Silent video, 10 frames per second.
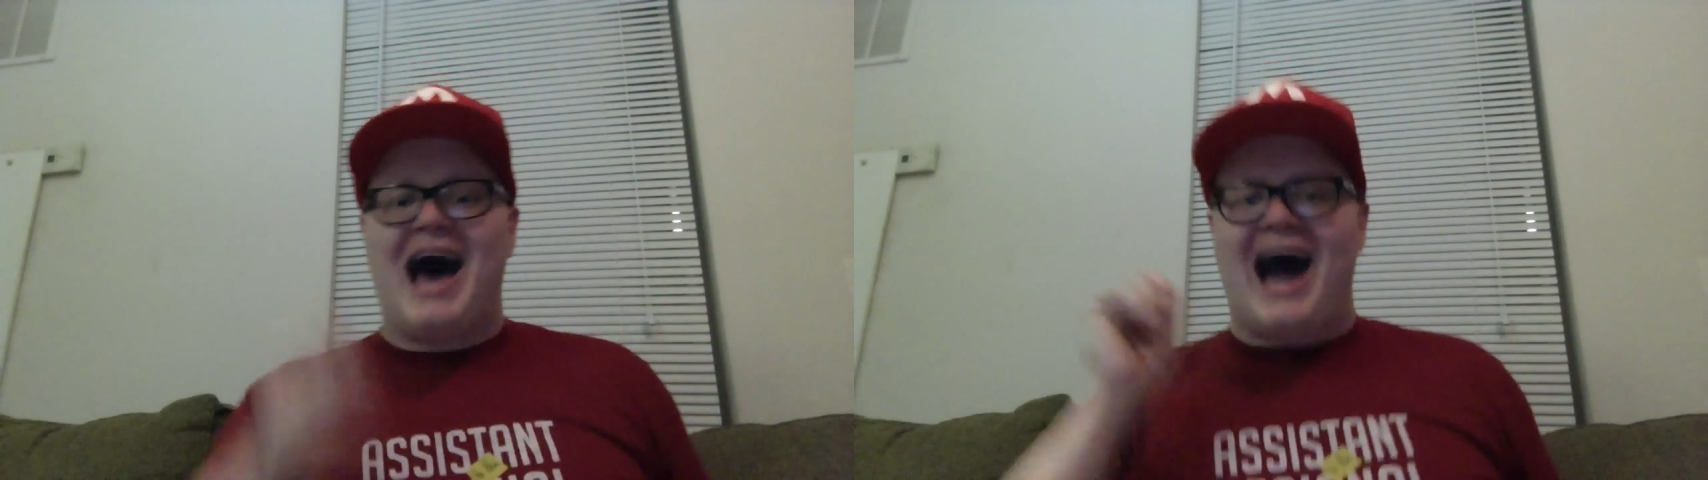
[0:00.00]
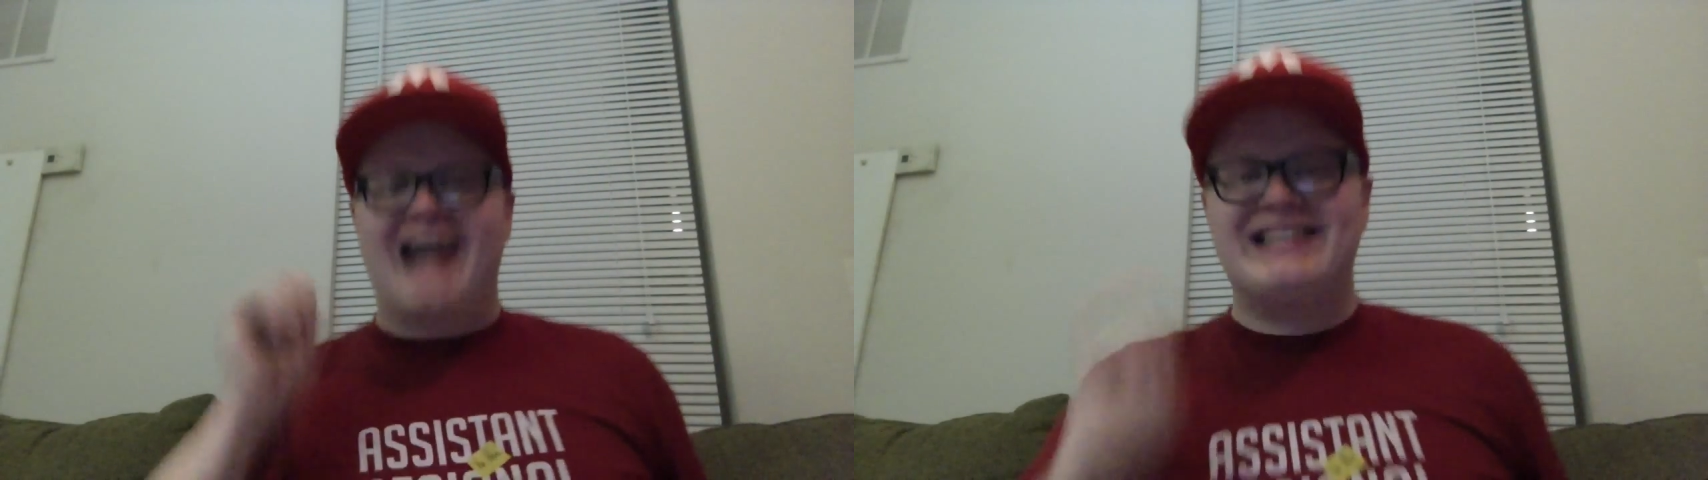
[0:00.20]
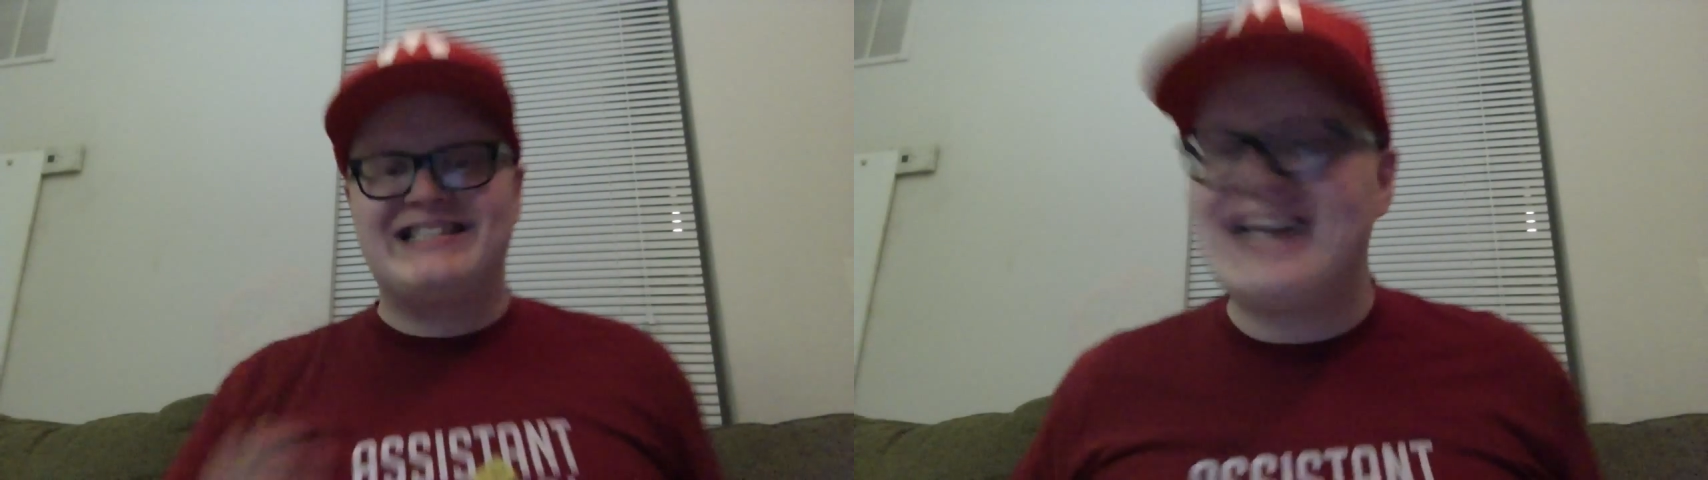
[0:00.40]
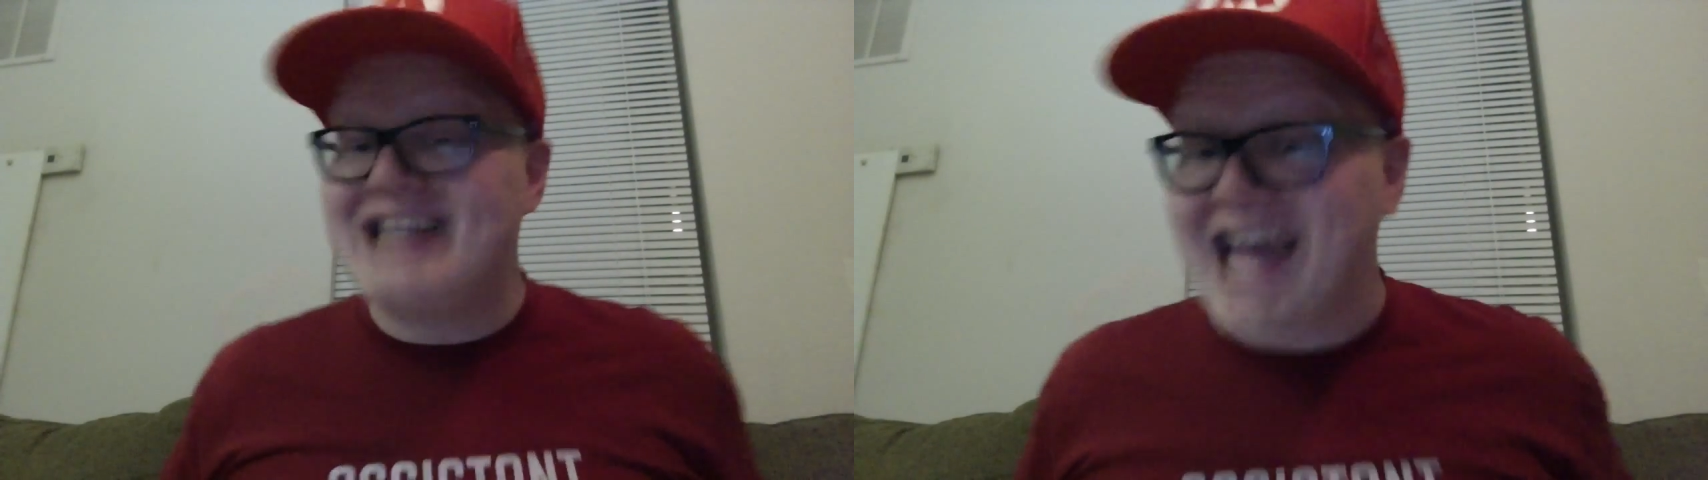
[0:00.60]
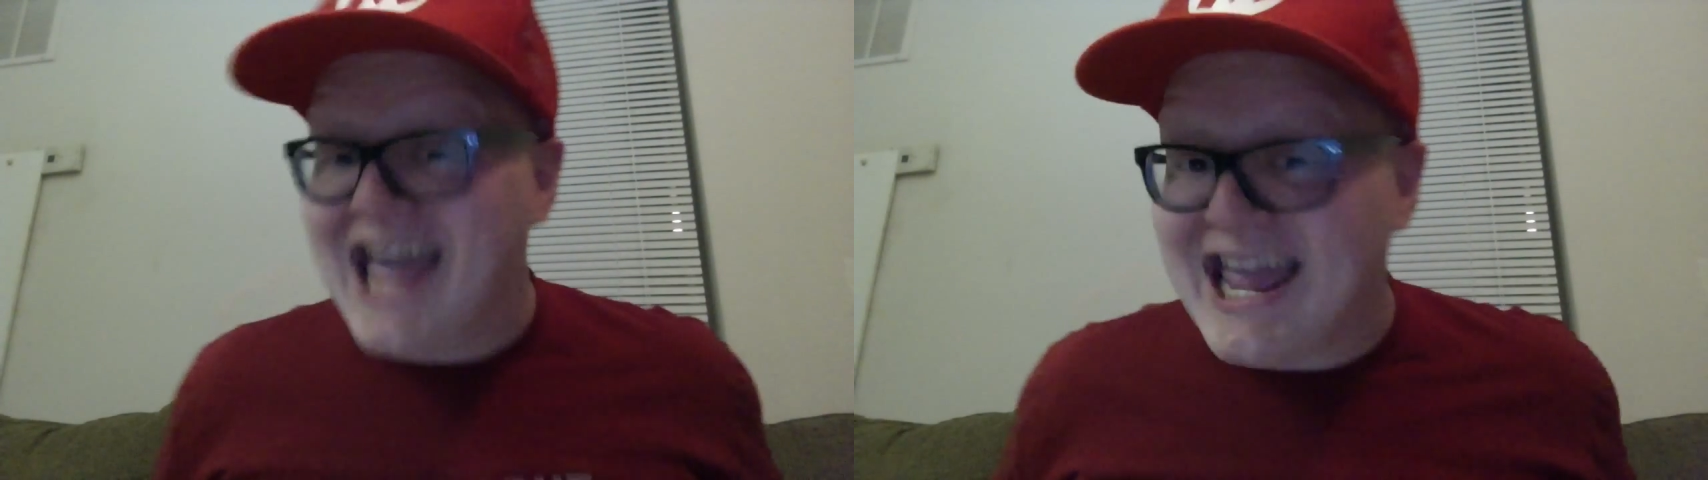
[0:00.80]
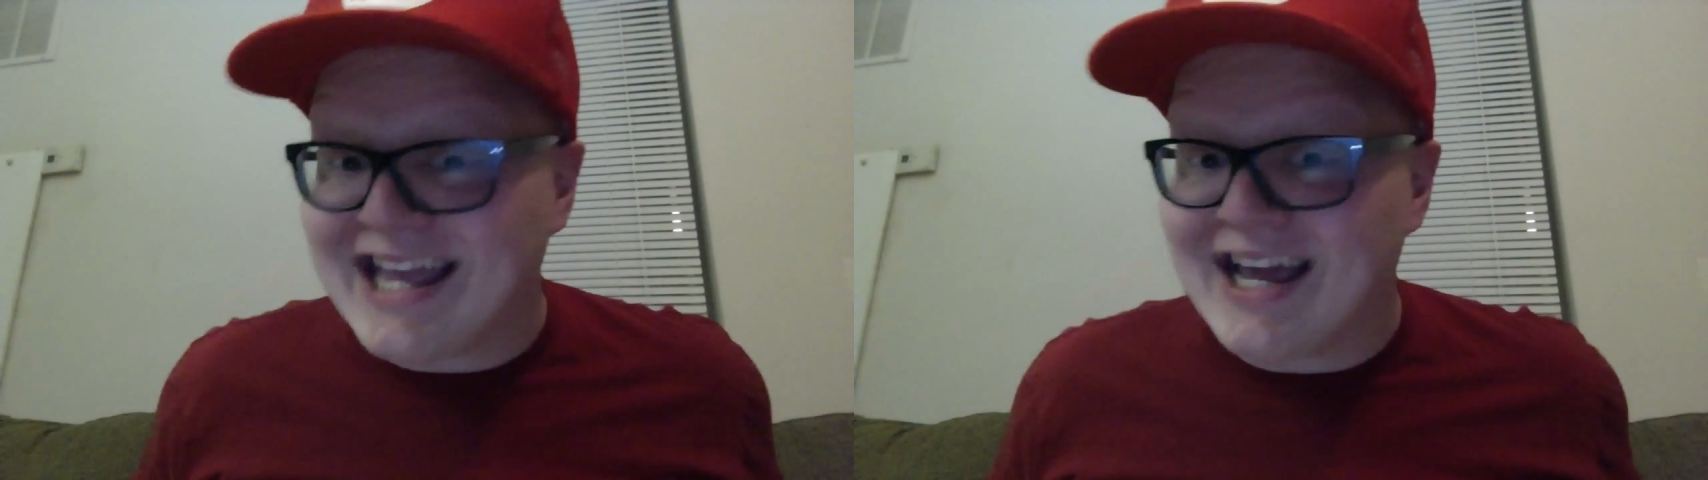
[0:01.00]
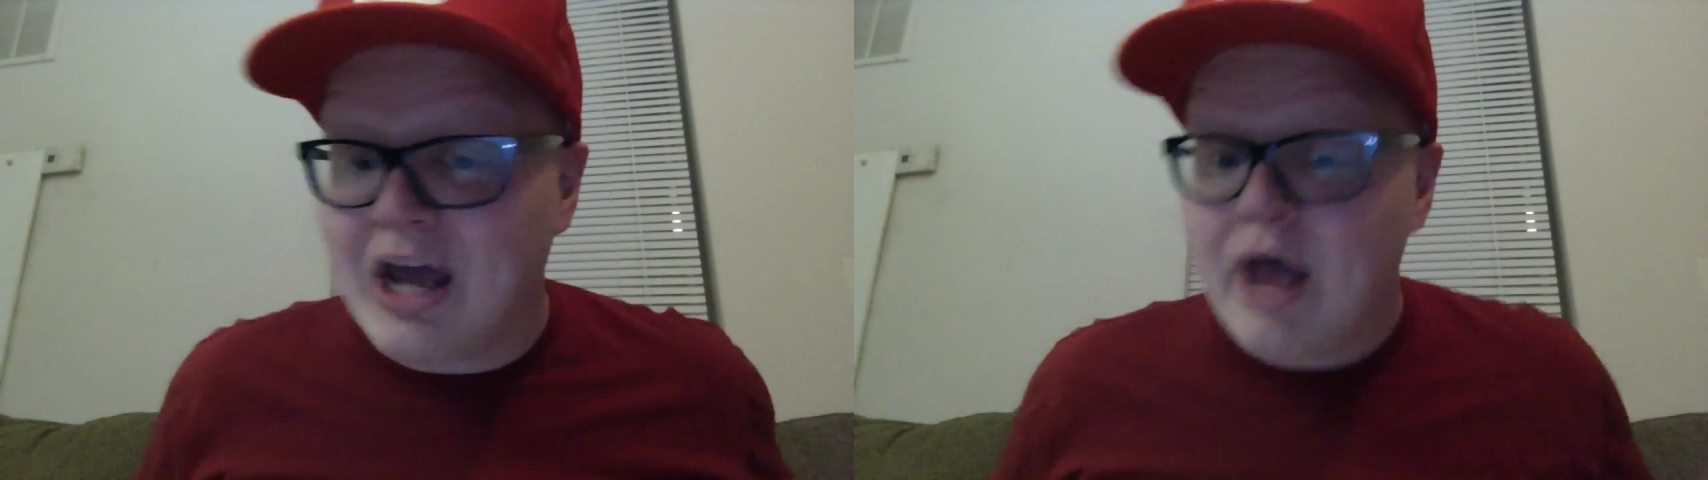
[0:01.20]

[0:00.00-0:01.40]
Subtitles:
I say nay.